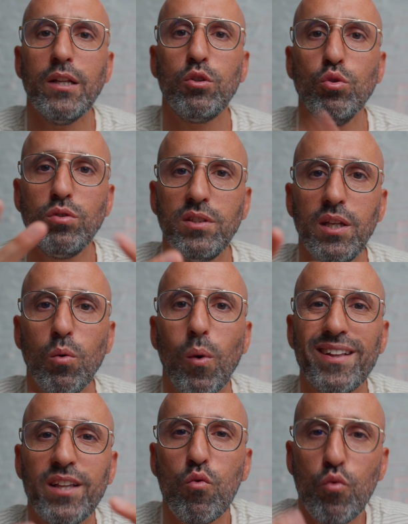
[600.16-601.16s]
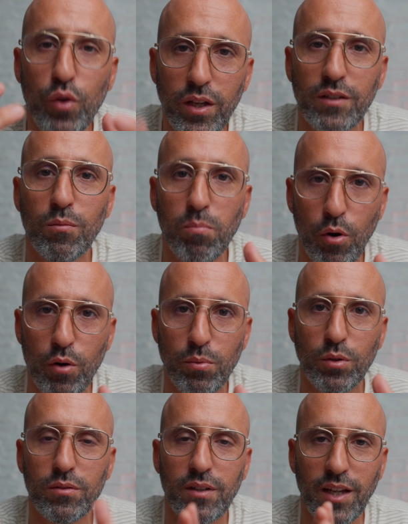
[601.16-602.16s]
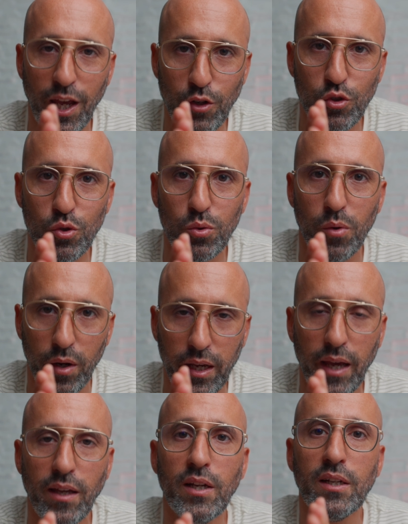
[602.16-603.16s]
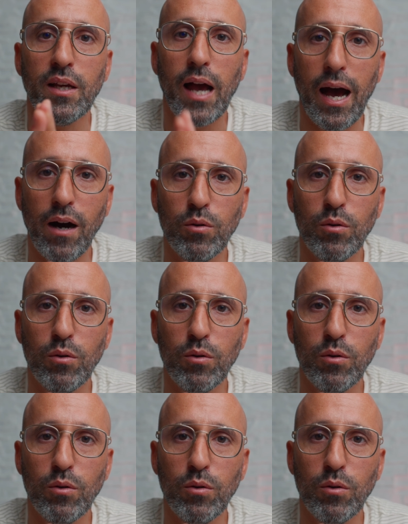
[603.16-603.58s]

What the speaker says: to see what a real Boerboel can do, okay? I